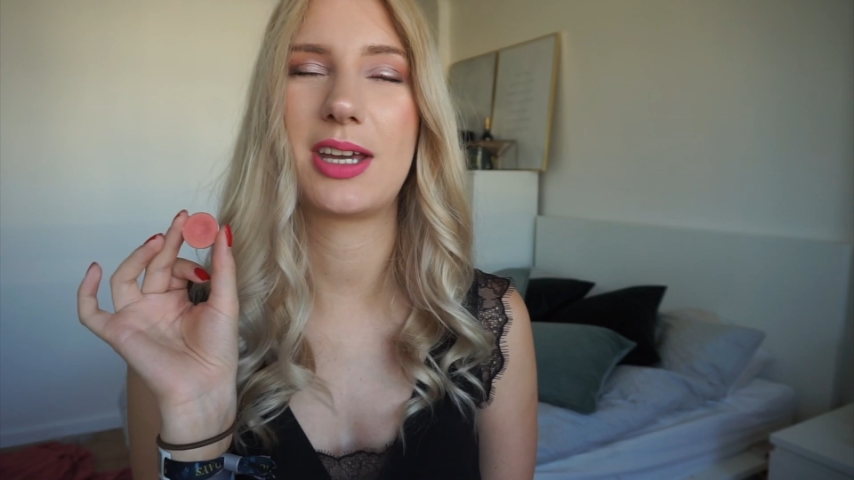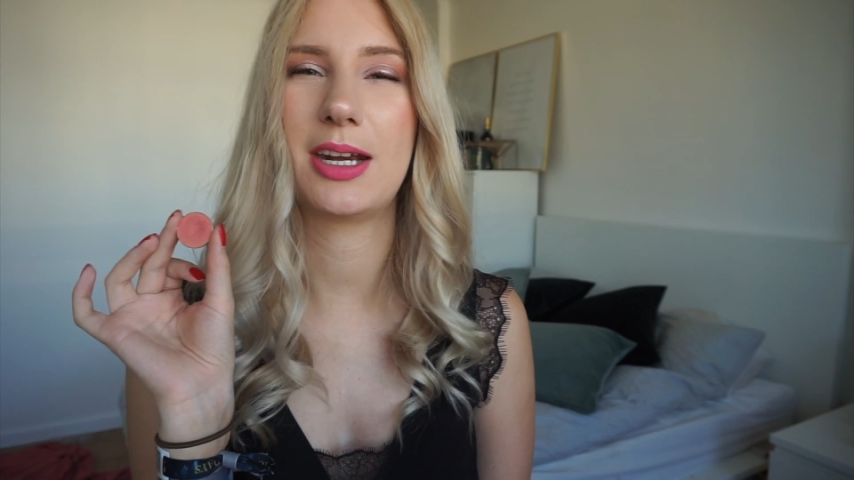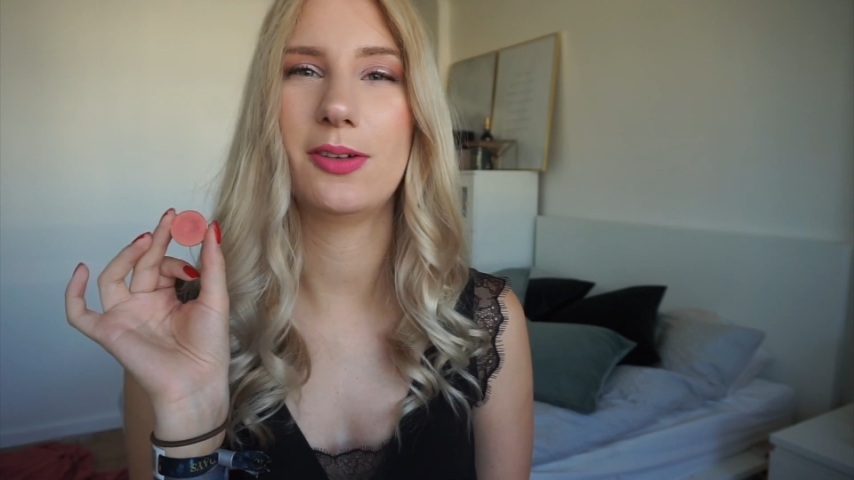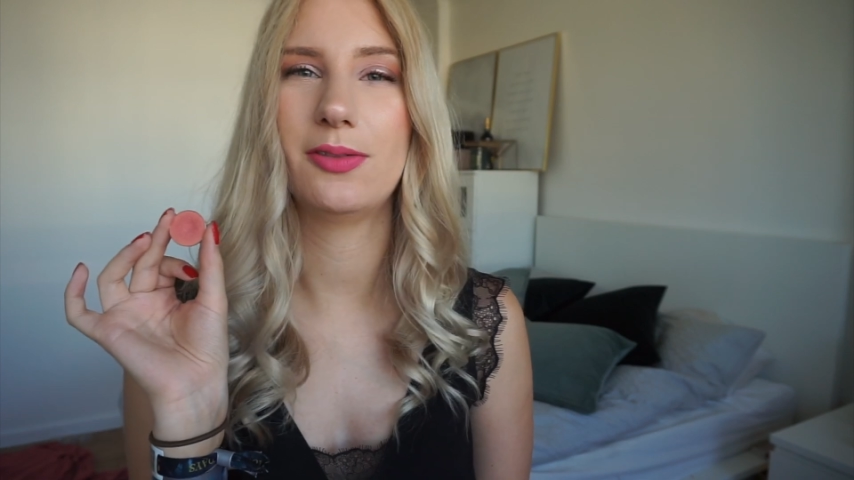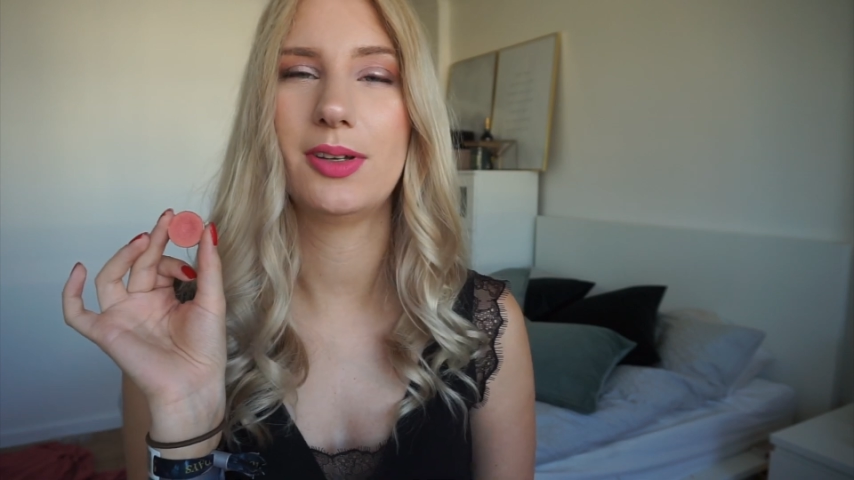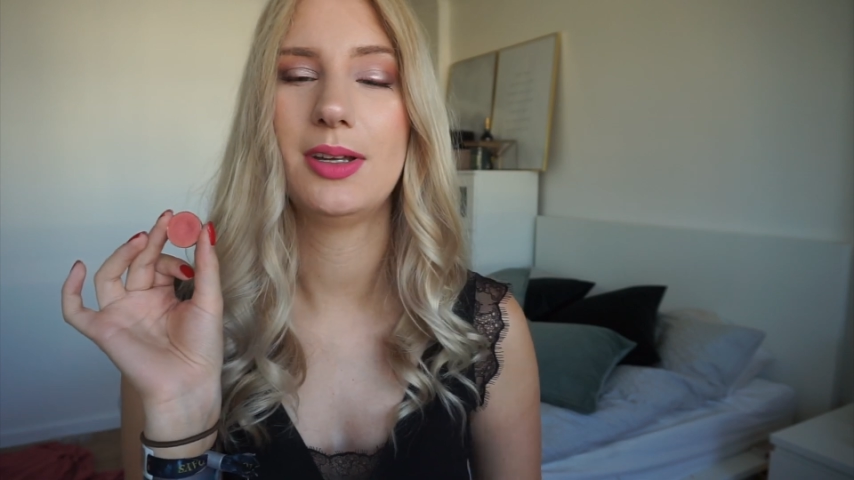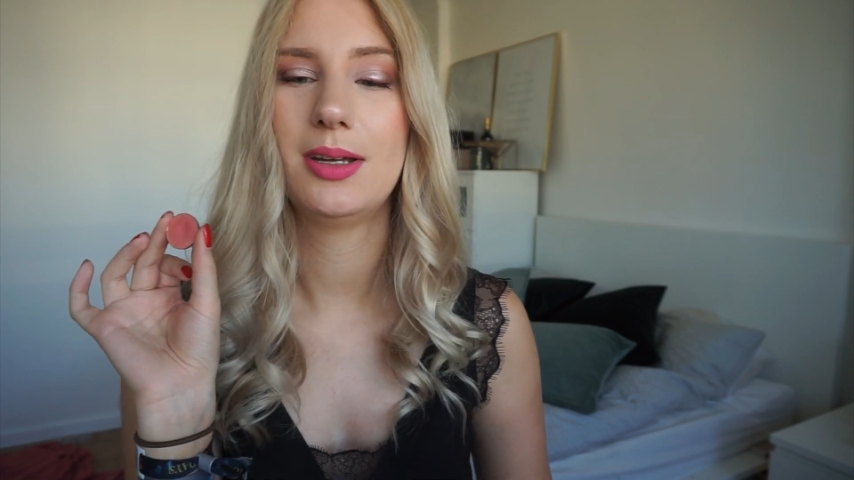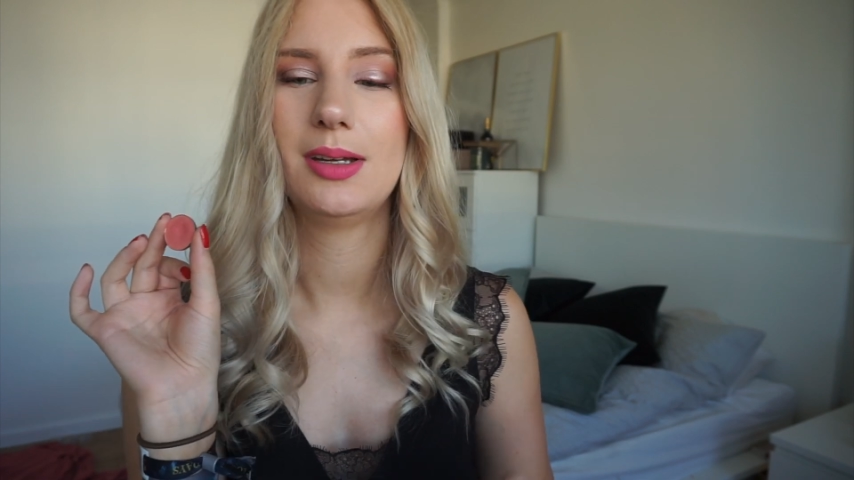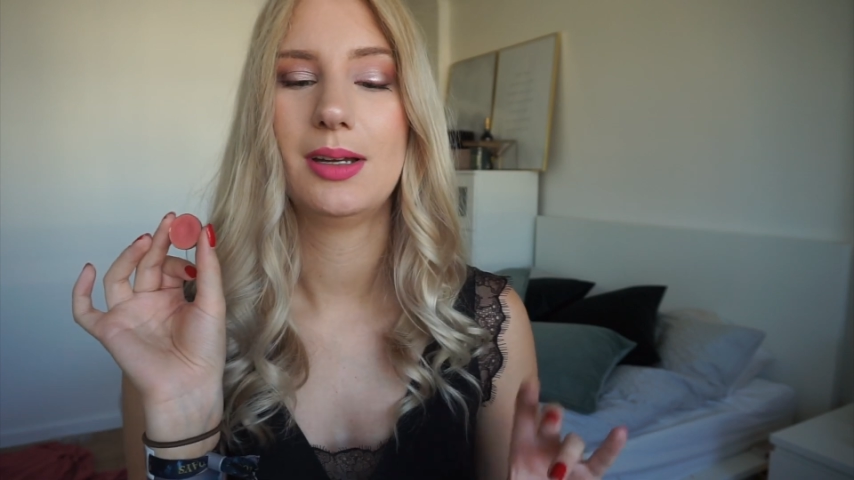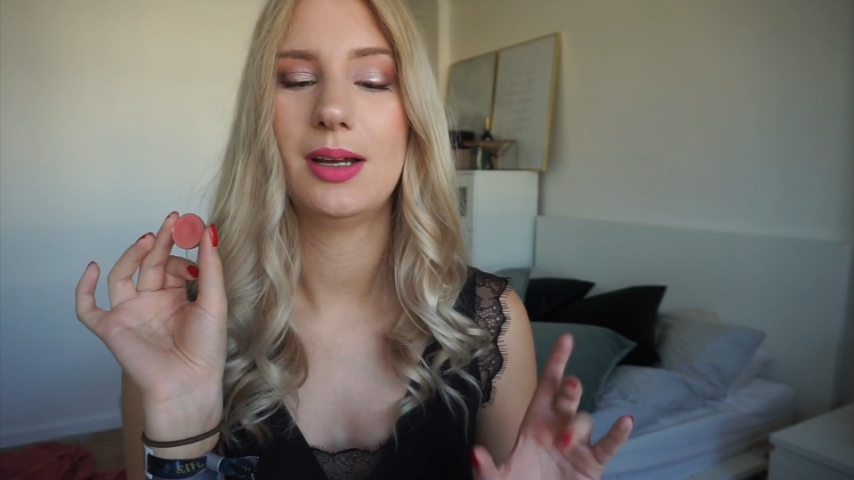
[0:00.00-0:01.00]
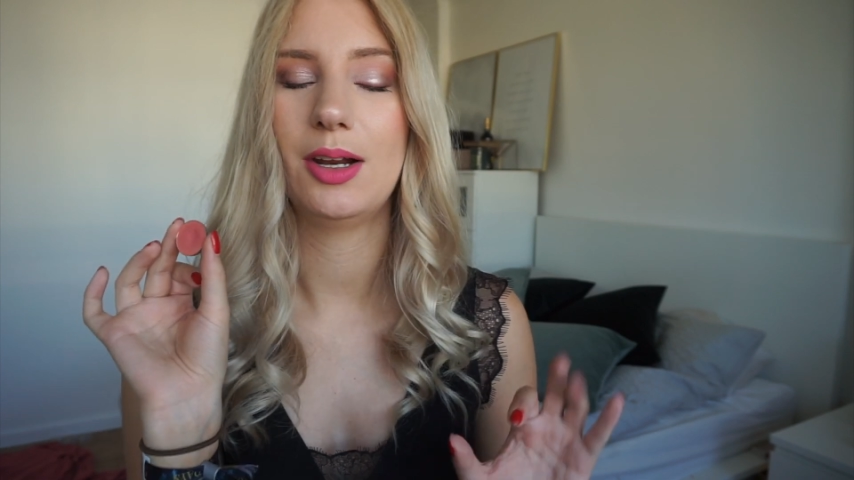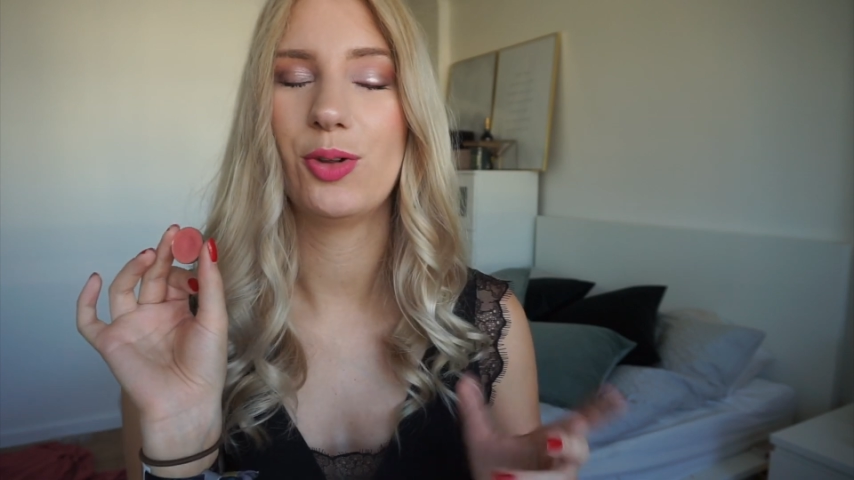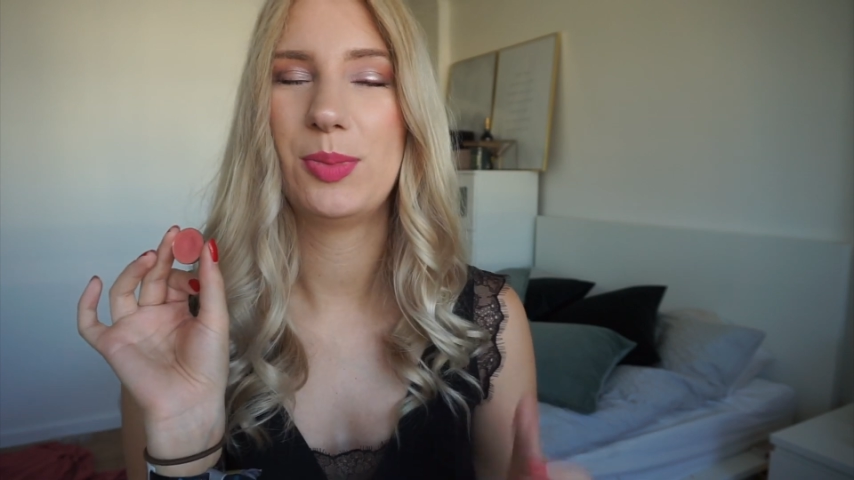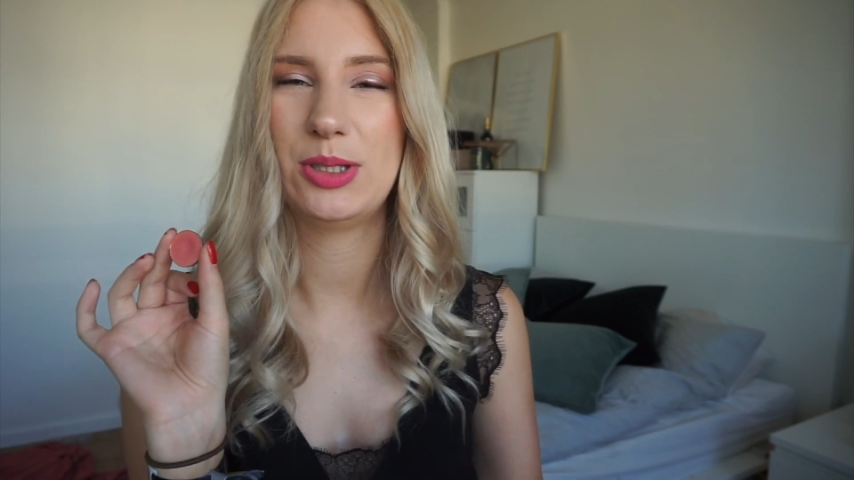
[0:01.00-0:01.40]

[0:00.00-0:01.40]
kind of a little